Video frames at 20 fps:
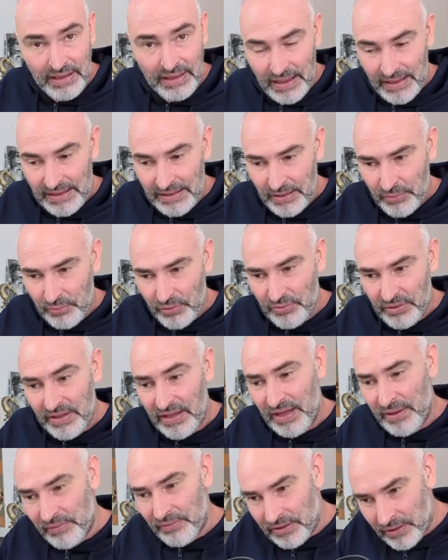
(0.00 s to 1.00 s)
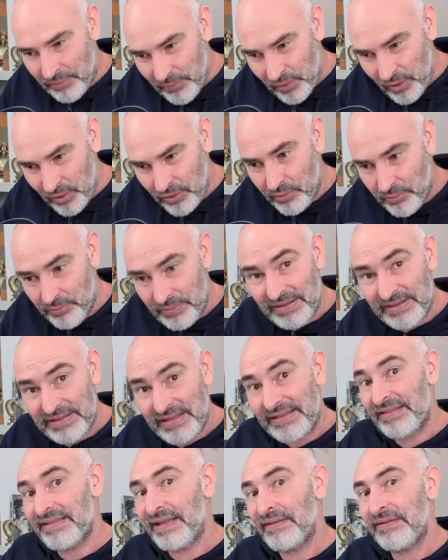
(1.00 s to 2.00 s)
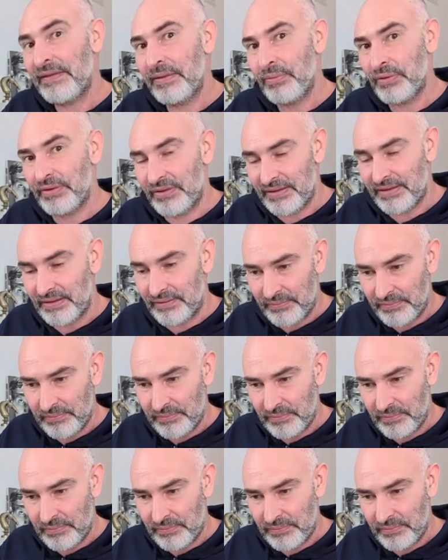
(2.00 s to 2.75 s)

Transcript: and then we recover the pawn on b6 afterwards.